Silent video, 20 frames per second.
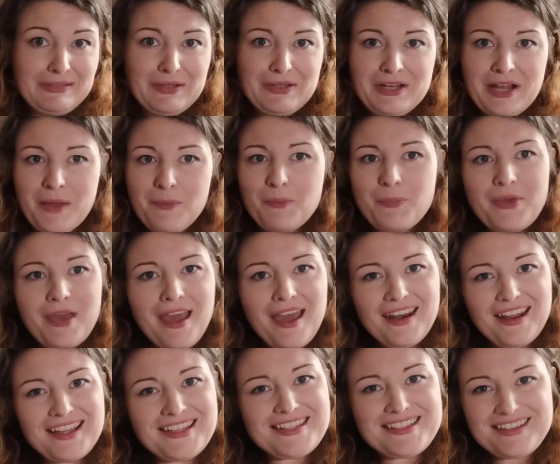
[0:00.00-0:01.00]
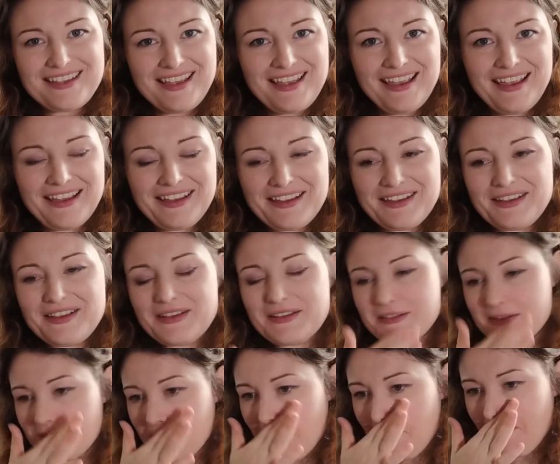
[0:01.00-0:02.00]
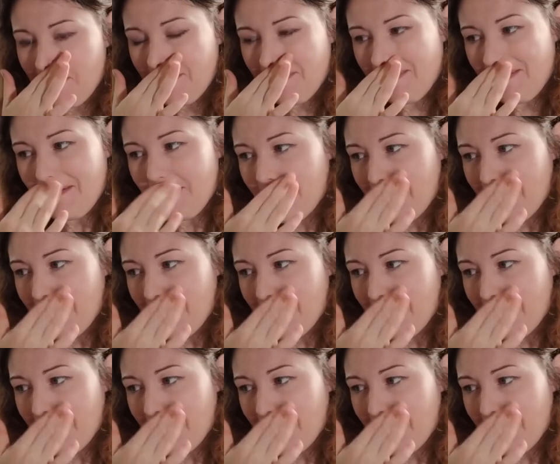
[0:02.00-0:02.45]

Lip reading: not bad, I'd say. So